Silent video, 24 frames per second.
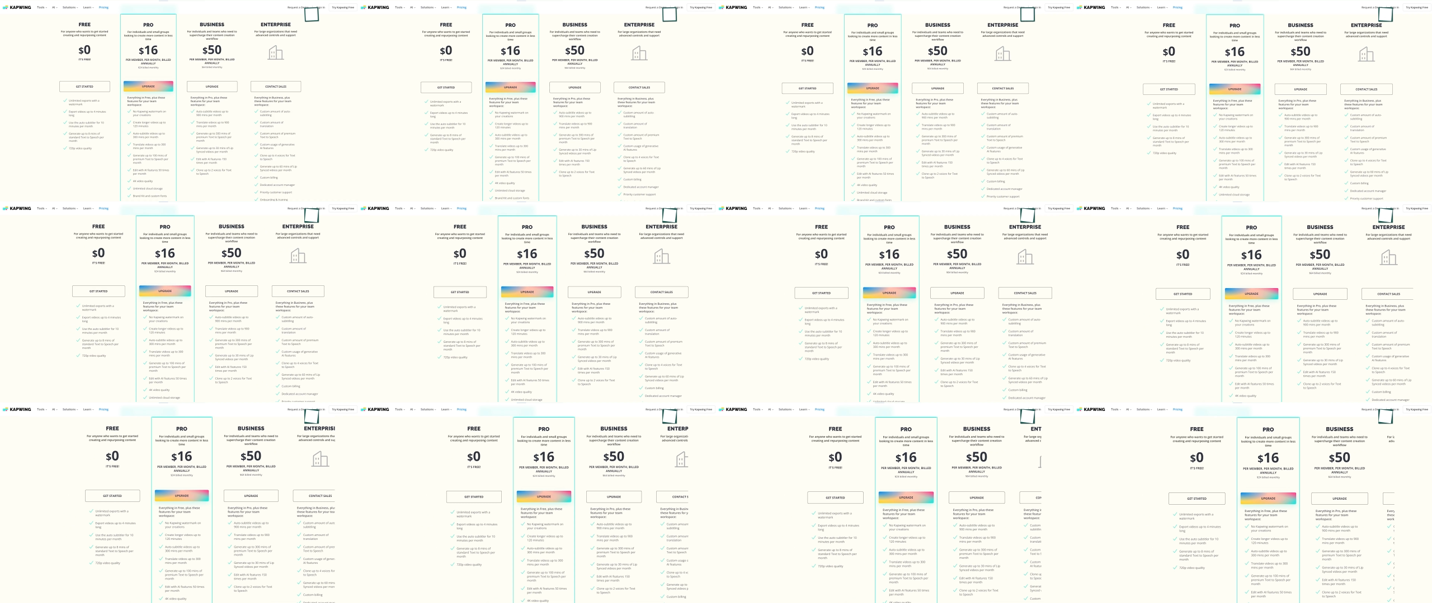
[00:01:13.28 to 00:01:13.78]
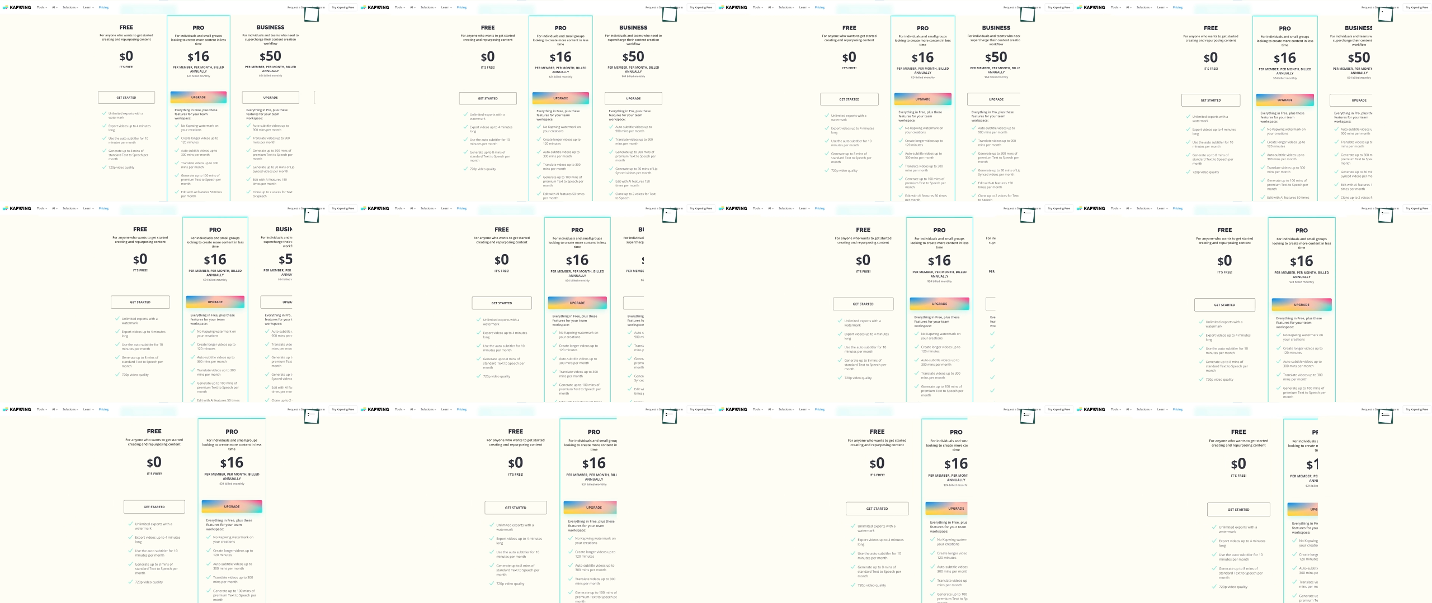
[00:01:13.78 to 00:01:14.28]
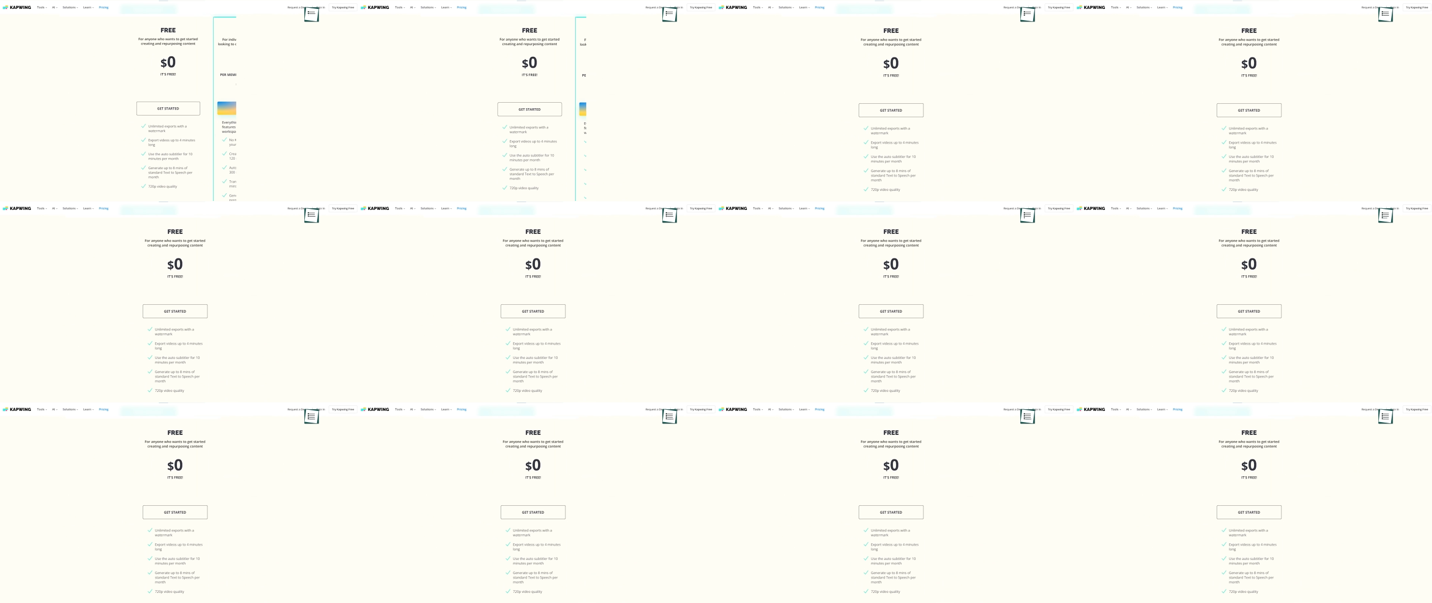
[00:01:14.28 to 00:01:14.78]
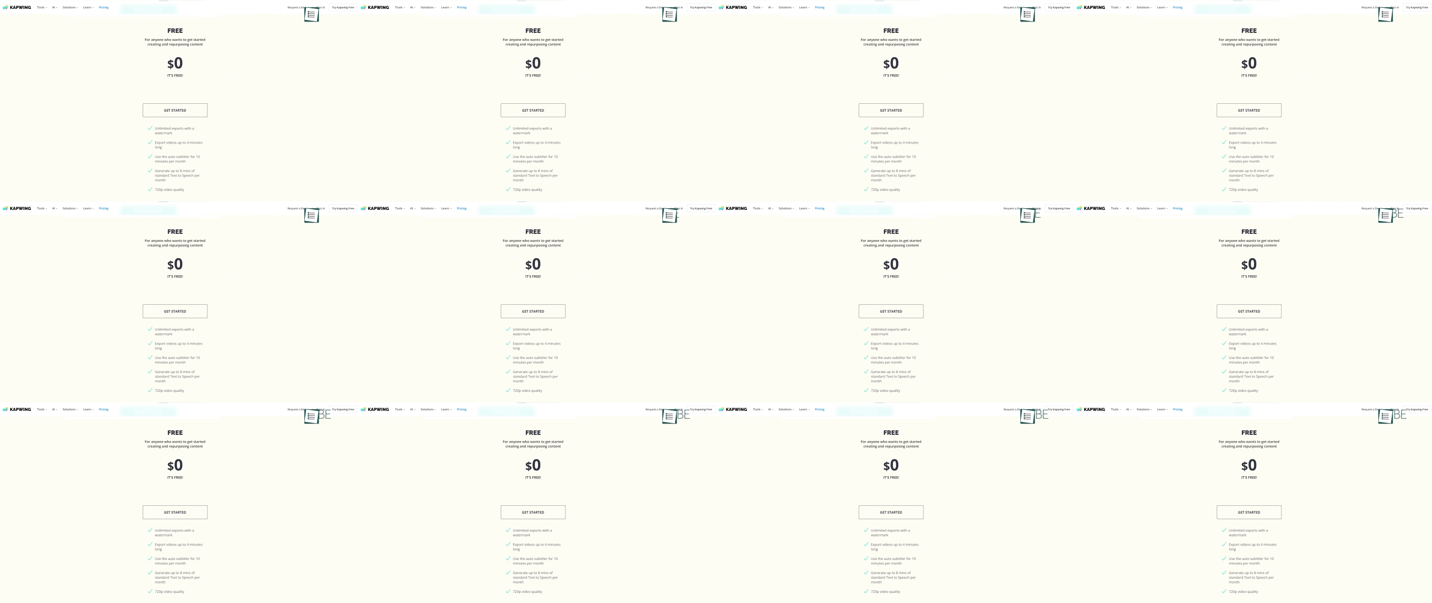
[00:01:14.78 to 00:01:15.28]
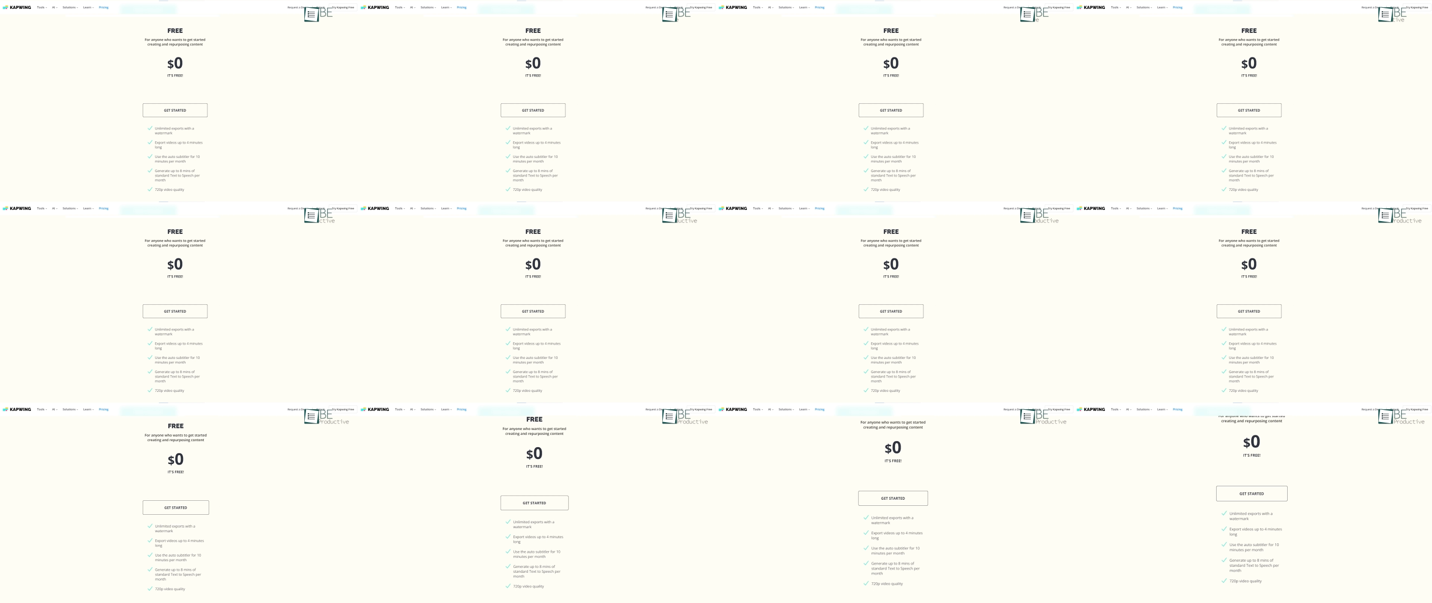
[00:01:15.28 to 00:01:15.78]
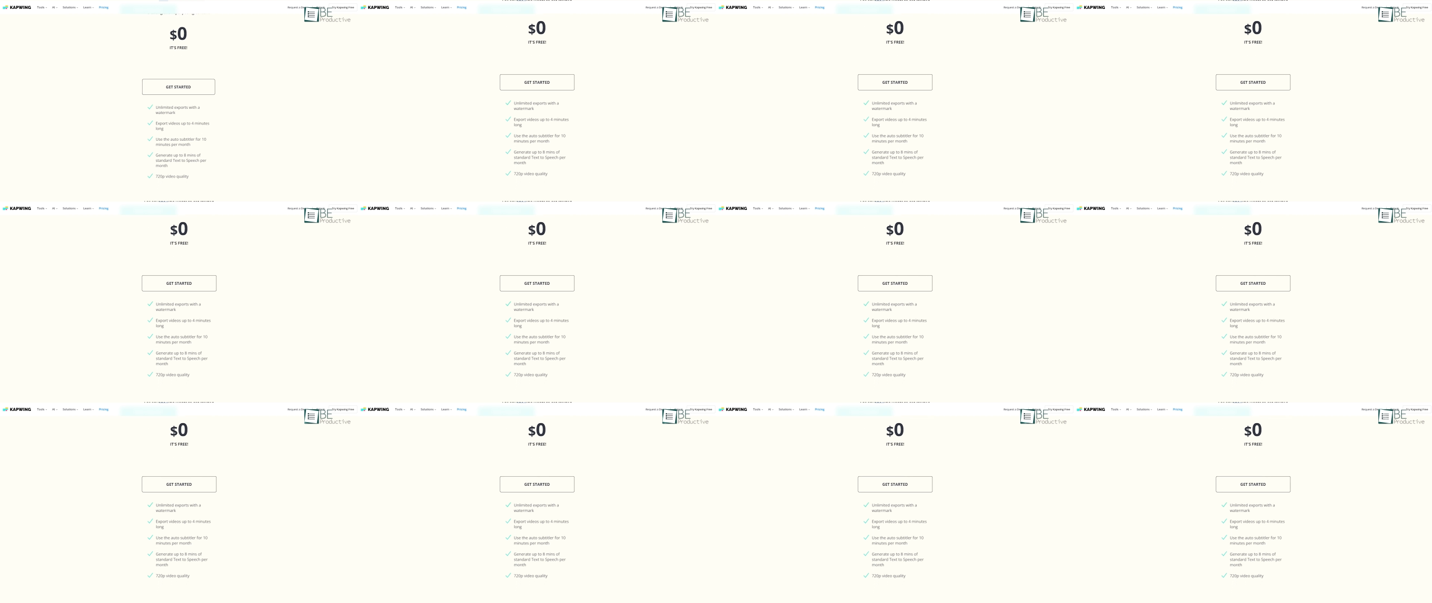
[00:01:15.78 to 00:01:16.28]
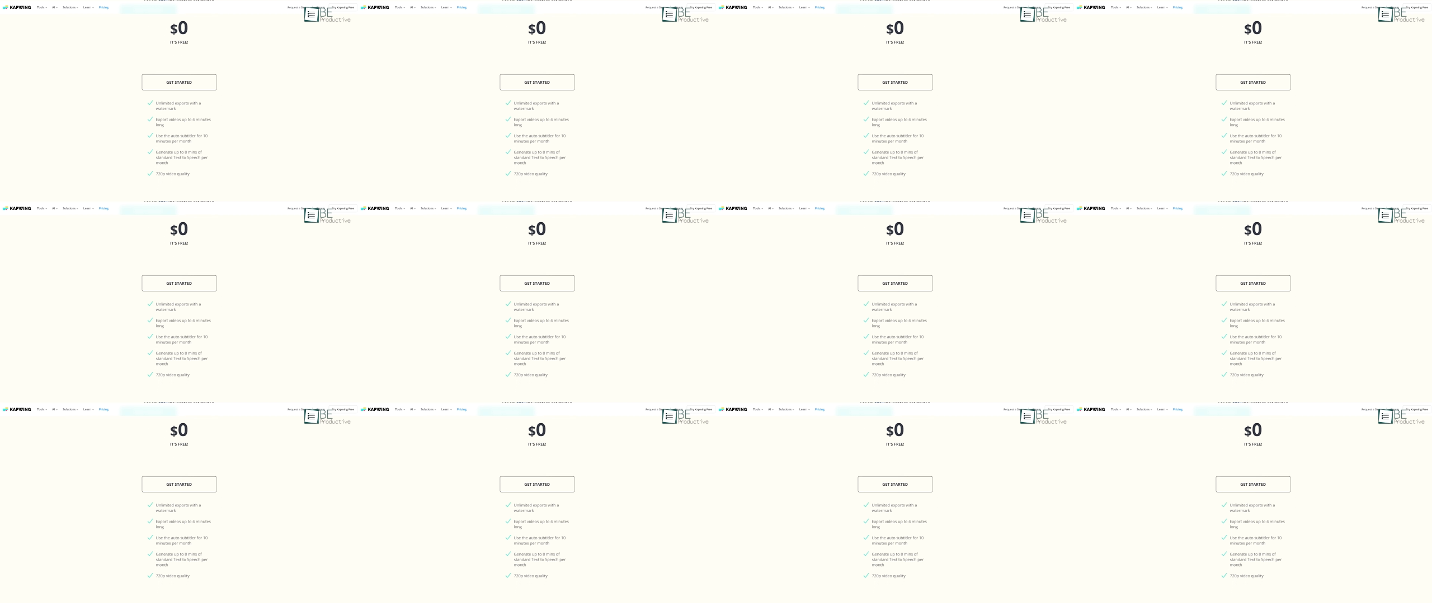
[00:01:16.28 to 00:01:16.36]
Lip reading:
(no speaker visible)